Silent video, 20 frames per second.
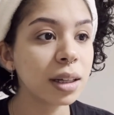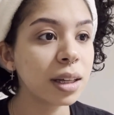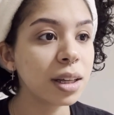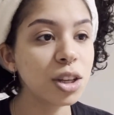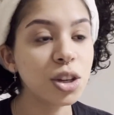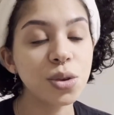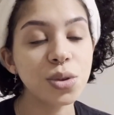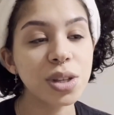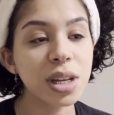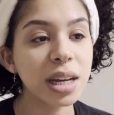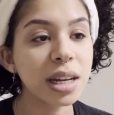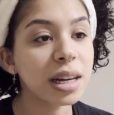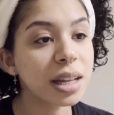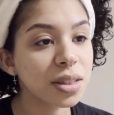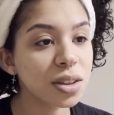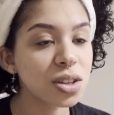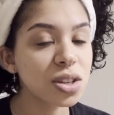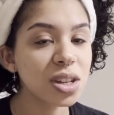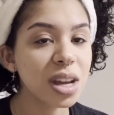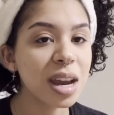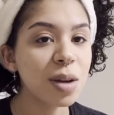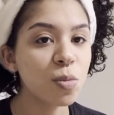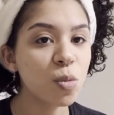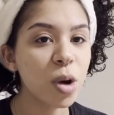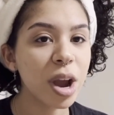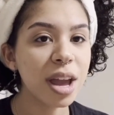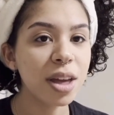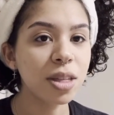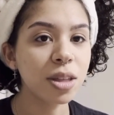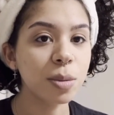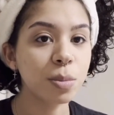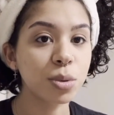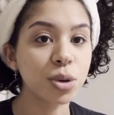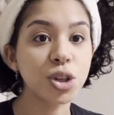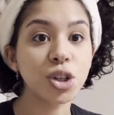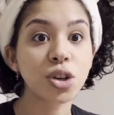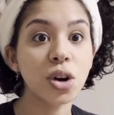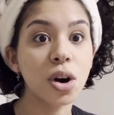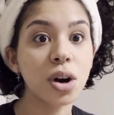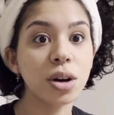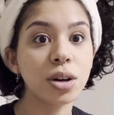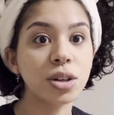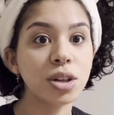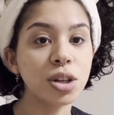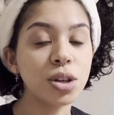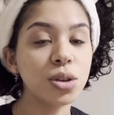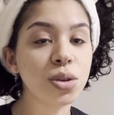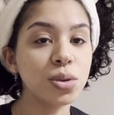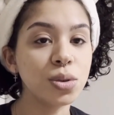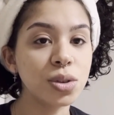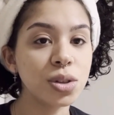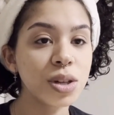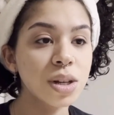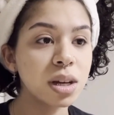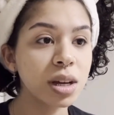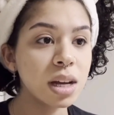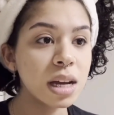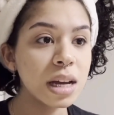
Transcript: using it in the same way that Burchard used